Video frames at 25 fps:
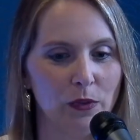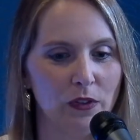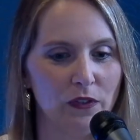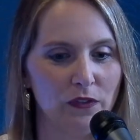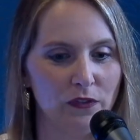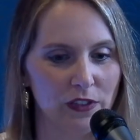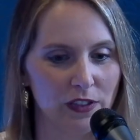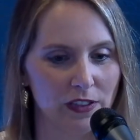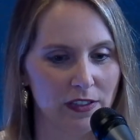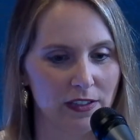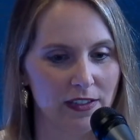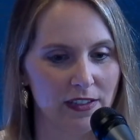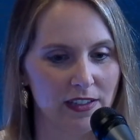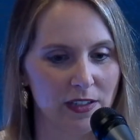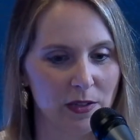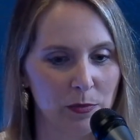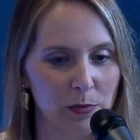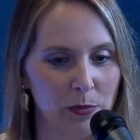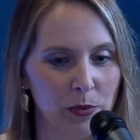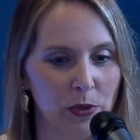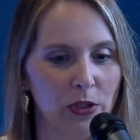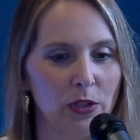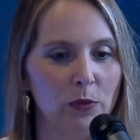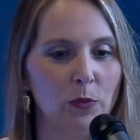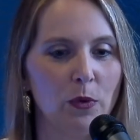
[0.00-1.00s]
what feels
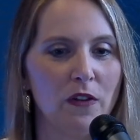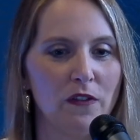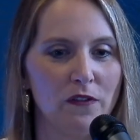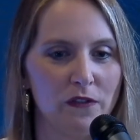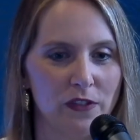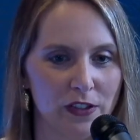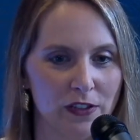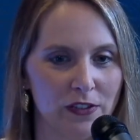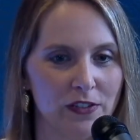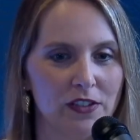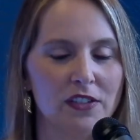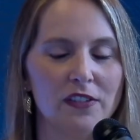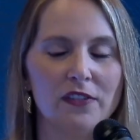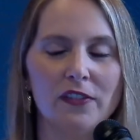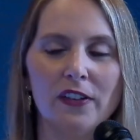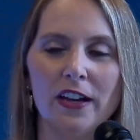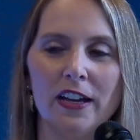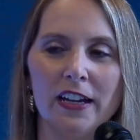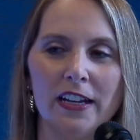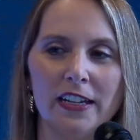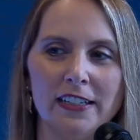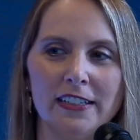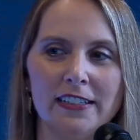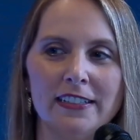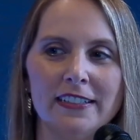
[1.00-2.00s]
simple, what feels
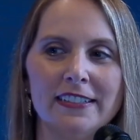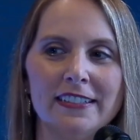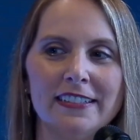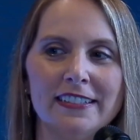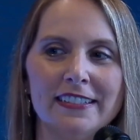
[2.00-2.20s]
divine.